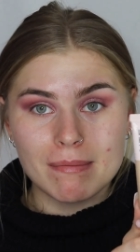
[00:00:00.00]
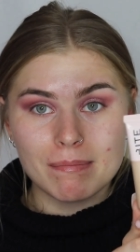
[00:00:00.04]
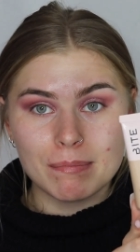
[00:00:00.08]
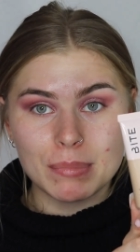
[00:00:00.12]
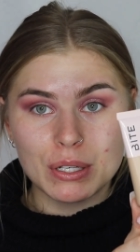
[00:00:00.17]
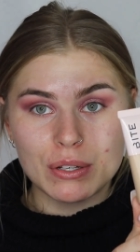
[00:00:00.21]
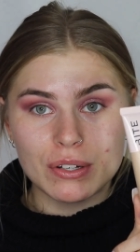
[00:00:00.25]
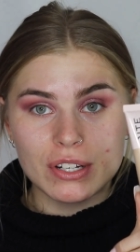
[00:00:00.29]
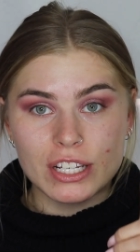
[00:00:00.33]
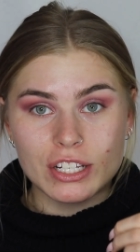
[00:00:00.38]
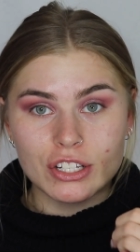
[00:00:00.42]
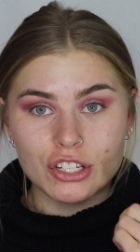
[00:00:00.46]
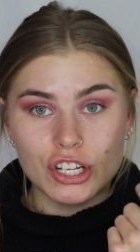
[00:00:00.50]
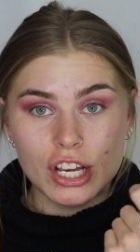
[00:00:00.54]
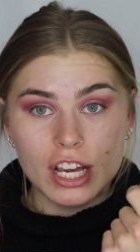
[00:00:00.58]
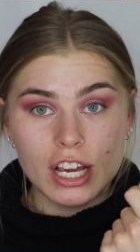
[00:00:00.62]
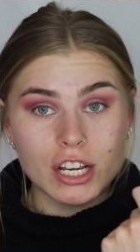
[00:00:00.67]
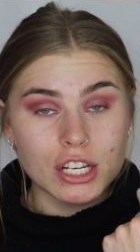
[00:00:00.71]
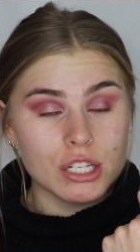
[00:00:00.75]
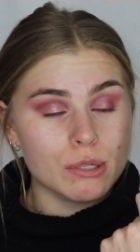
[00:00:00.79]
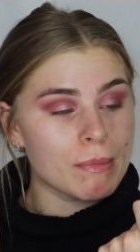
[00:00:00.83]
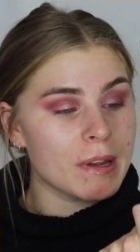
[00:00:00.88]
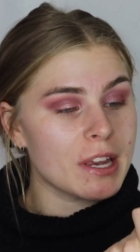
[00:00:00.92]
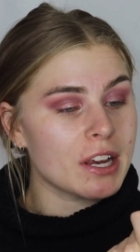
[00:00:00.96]
Beauty
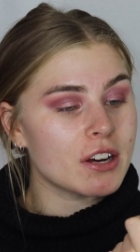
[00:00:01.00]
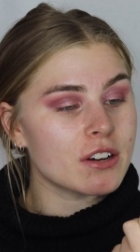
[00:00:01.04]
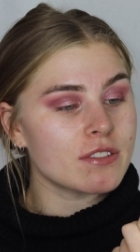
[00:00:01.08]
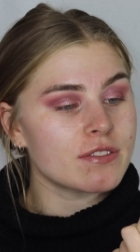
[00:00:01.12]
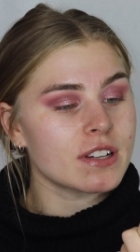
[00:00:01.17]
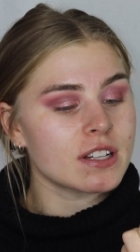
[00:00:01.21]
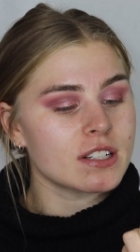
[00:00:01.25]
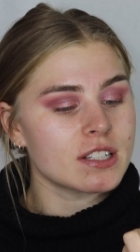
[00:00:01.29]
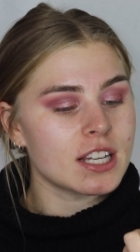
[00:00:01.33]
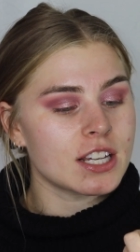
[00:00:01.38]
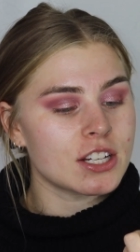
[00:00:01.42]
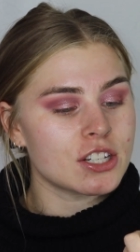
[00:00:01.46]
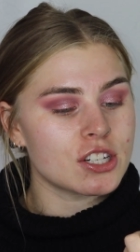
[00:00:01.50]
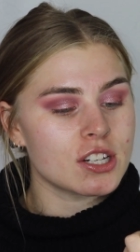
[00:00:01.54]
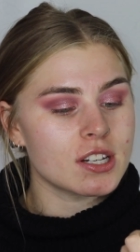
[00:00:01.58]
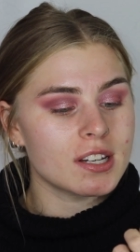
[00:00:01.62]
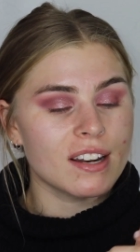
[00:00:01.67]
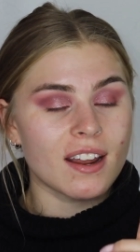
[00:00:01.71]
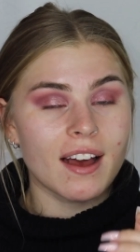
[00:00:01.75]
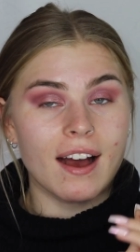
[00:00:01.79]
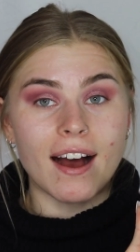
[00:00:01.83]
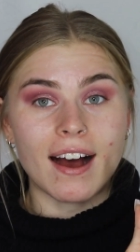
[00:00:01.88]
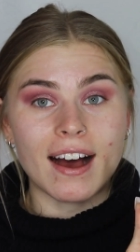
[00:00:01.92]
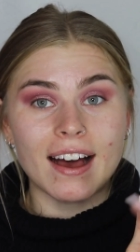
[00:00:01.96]
Changemaker
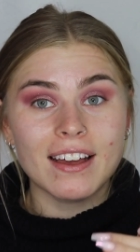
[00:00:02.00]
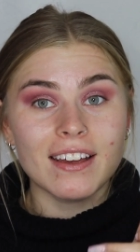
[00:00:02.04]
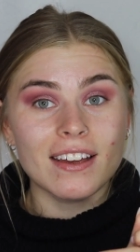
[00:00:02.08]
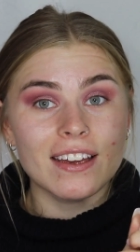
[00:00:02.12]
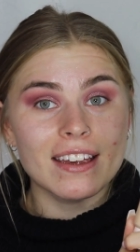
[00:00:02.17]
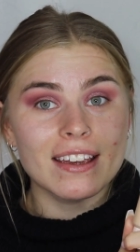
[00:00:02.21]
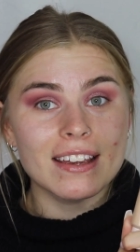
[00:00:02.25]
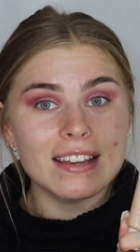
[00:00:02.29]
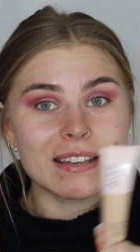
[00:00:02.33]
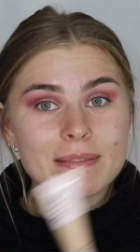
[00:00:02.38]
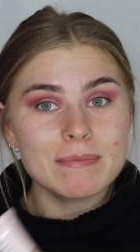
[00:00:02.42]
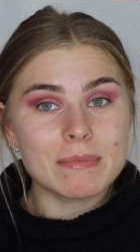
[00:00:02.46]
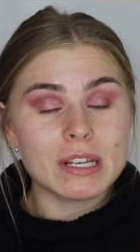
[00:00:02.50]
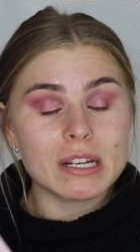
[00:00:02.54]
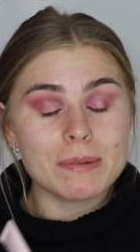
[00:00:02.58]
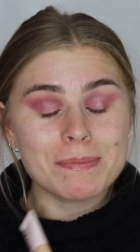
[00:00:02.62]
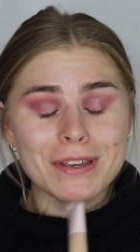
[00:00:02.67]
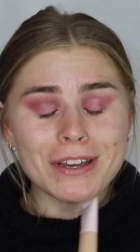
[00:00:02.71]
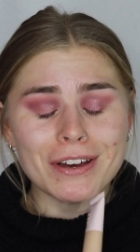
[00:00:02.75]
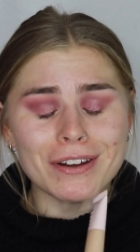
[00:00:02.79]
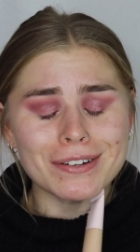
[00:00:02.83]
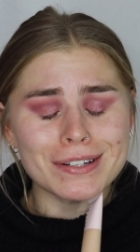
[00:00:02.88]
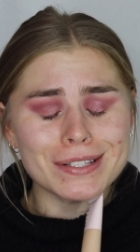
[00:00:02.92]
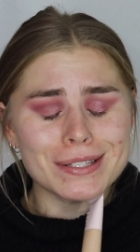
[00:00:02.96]
foundation. I am going to
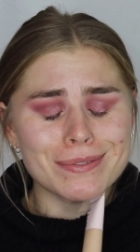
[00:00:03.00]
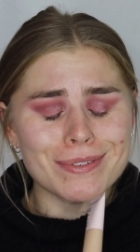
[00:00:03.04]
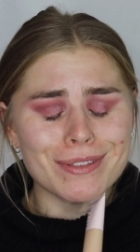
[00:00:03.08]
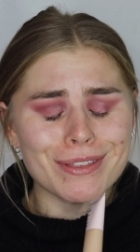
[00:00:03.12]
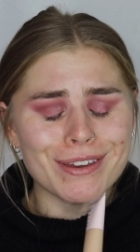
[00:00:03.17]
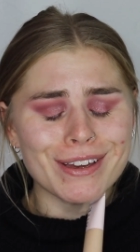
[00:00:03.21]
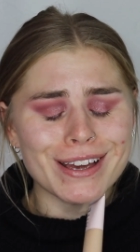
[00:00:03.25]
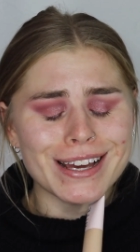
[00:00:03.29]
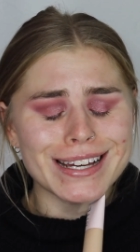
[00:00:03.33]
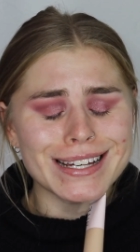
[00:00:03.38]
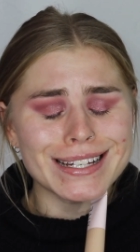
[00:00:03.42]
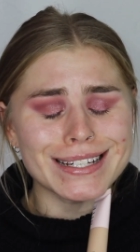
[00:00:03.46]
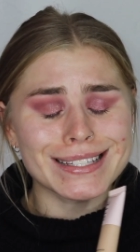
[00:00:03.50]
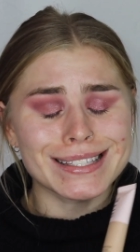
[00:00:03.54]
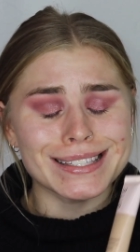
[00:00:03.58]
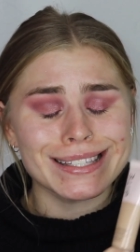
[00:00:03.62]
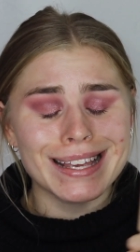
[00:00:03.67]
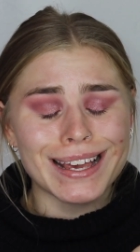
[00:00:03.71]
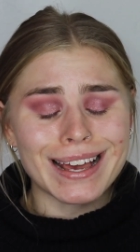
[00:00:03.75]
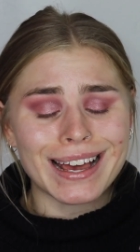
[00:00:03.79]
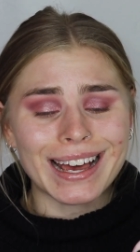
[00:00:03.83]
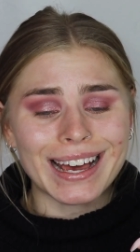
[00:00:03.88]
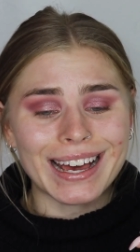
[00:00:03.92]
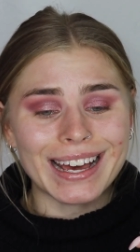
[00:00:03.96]
be honest with you
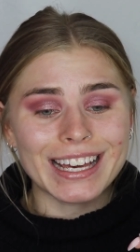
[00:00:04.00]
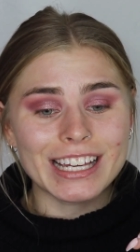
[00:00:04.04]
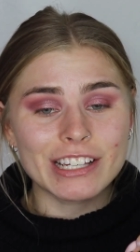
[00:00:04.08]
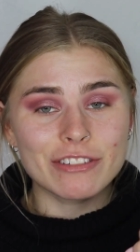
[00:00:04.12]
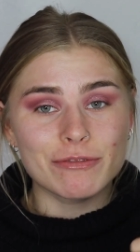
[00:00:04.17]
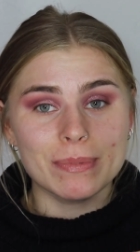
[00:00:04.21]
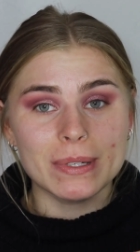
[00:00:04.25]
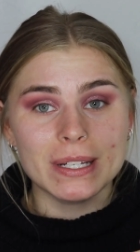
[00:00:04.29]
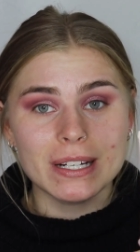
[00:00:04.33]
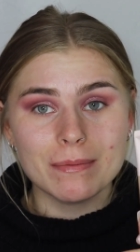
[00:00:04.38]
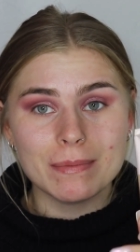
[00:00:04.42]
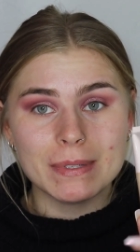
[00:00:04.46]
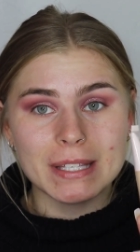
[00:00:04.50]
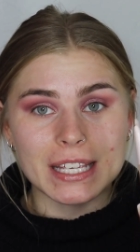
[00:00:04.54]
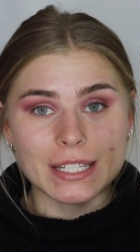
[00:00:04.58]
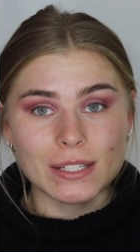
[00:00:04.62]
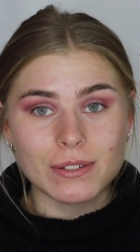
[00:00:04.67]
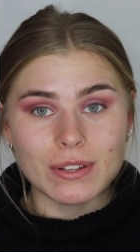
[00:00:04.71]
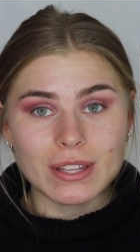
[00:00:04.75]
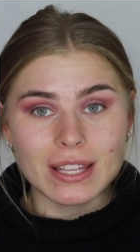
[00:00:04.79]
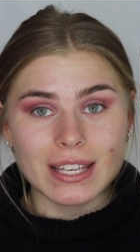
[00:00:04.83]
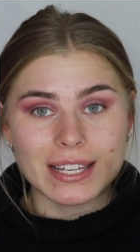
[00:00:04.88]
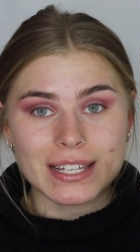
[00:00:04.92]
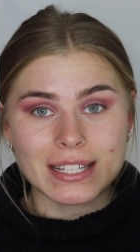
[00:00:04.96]
guys, I've been obsessed
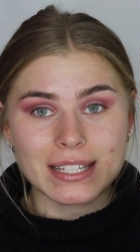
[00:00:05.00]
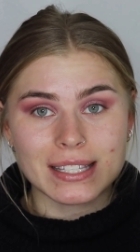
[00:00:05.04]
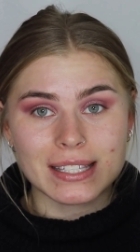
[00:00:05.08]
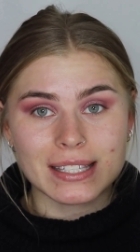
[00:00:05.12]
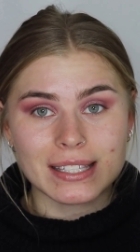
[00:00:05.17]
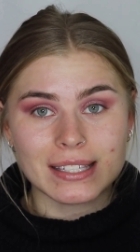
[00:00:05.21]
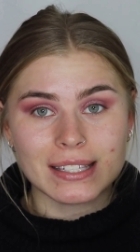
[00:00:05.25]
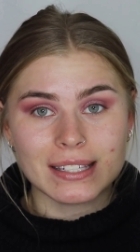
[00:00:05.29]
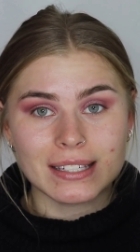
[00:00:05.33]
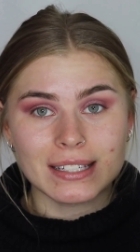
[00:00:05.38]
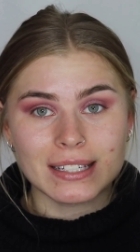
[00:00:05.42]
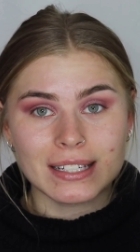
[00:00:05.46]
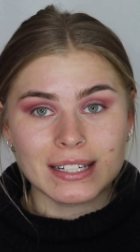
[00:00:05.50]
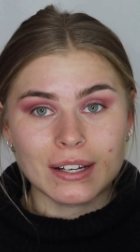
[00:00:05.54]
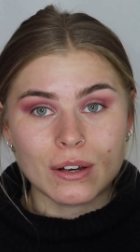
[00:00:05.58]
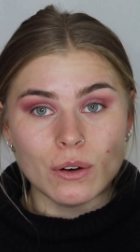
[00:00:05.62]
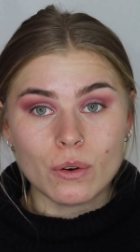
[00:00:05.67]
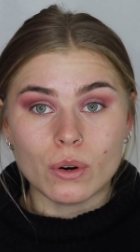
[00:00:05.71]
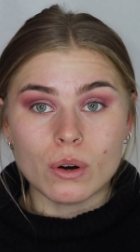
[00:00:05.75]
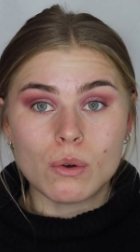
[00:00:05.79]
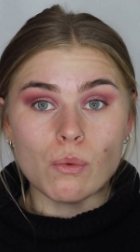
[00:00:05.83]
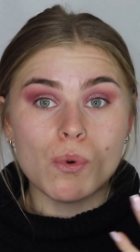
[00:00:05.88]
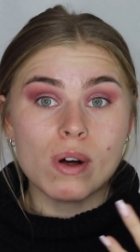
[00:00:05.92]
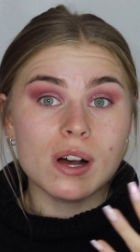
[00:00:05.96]
with this,
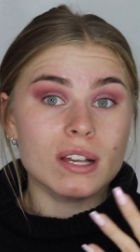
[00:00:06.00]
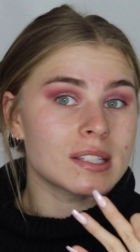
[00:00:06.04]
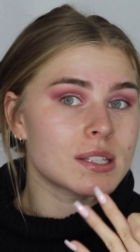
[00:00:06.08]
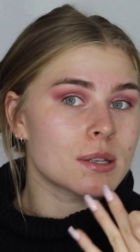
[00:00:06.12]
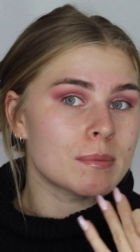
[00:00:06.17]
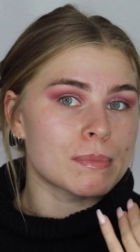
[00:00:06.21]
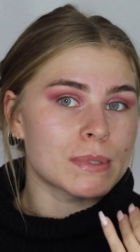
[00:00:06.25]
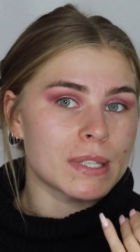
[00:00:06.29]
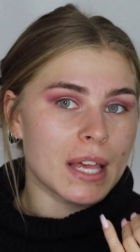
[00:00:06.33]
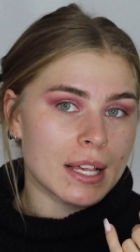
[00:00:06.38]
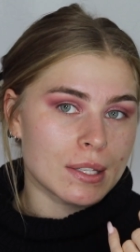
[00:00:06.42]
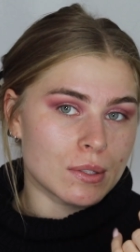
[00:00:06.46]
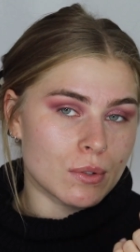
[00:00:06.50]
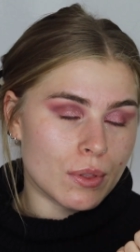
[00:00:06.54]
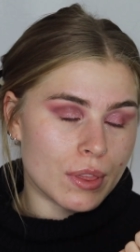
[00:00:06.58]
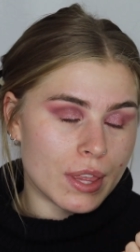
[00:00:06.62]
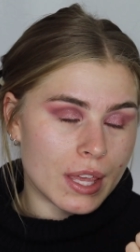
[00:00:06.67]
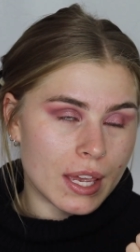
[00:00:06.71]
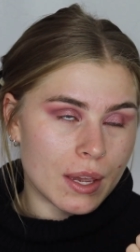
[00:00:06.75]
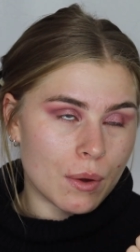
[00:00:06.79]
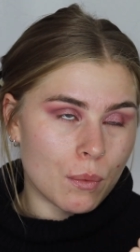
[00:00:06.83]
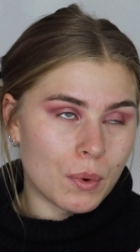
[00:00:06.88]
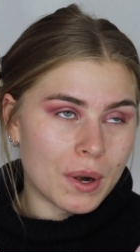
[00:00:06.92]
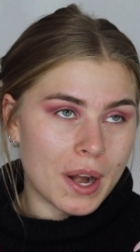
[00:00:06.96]
or was obsessed with
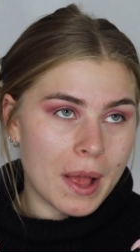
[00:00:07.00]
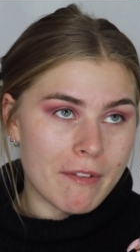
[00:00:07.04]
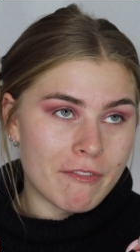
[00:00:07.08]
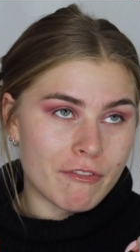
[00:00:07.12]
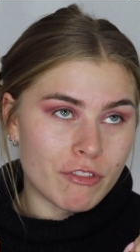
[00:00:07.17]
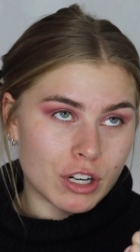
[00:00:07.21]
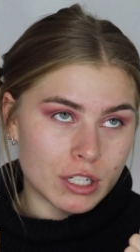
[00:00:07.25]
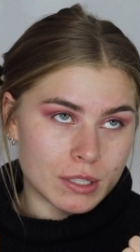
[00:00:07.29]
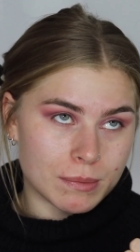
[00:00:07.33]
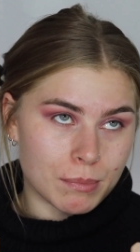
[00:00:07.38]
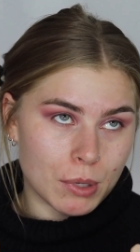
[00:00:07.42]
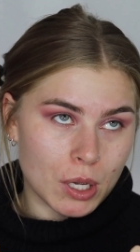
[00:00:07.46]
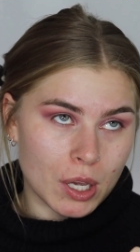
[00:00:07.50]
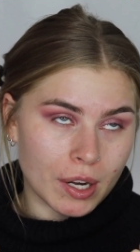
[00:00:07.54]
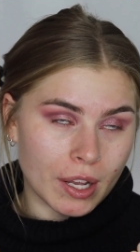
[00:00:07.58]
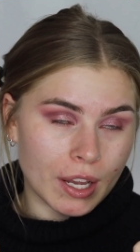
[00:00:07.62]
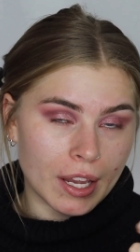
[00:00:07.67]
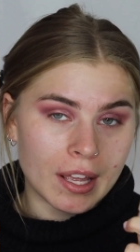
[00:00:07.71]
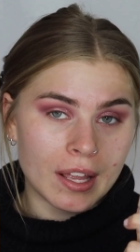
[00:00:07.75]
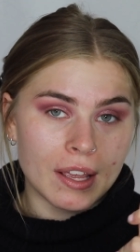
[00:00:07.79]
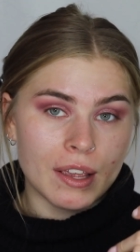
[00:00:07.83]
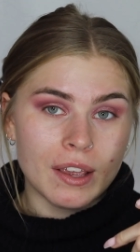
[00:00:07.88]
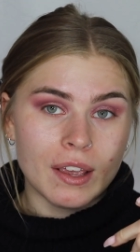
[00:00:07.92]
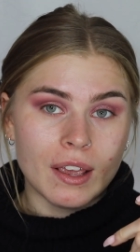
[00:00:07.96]
it when I first bought
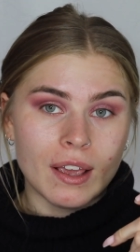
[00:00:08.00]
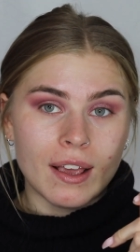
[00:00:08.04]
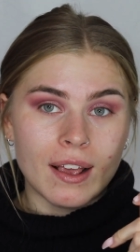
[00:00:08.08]
it.